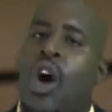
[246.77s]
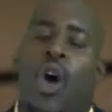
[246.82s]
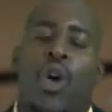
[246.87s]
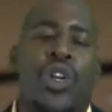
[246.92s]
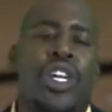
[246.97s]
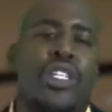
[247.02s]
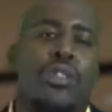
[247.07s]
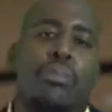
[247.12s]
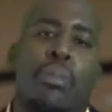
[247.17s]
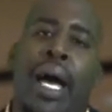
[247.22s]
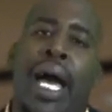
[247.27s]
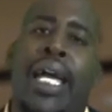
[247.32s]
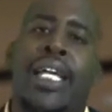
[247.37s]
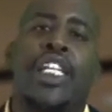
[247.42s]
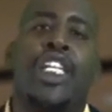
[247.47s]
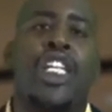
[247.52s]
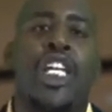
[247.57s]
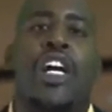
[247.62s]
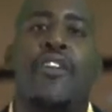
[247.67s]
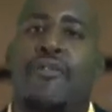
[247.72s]
on this
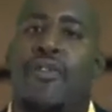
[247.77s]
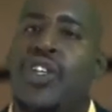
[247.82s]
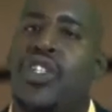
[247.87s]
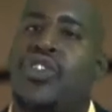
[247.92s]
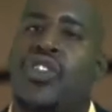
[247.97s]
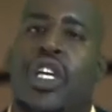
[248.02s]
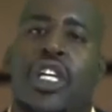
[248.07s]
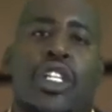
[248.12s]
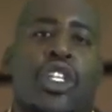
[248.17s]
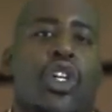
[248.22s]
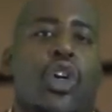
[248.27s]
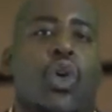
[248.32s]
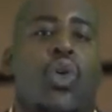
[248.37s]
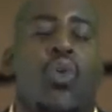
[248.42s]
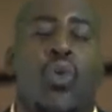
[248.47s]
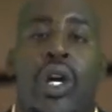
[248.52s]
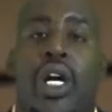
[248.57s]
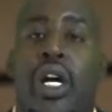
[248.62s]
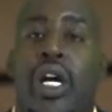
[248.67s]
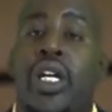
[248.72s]
magnificent
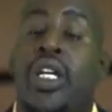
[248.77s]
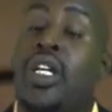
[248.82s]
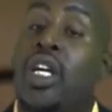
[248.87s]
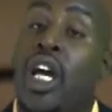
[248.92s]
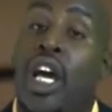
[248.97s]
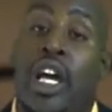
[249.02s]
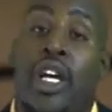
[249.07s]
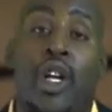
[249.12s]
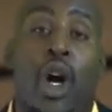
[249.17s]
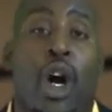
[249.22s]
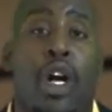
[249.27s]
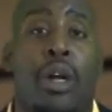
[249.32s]
career in